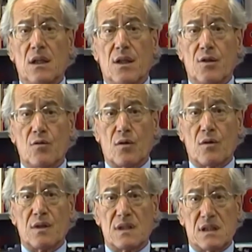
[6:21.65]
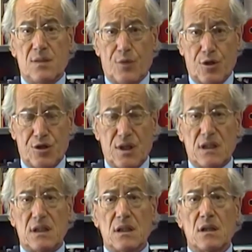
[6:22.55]
The euro is
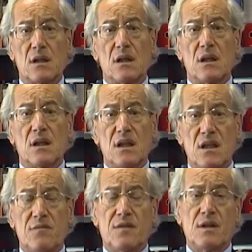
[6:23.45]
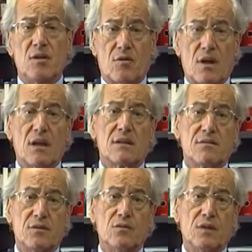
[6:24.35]
depreciating even
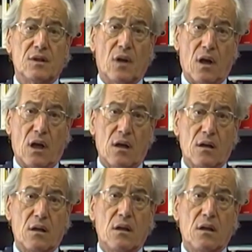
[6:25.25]
relative to the dollar.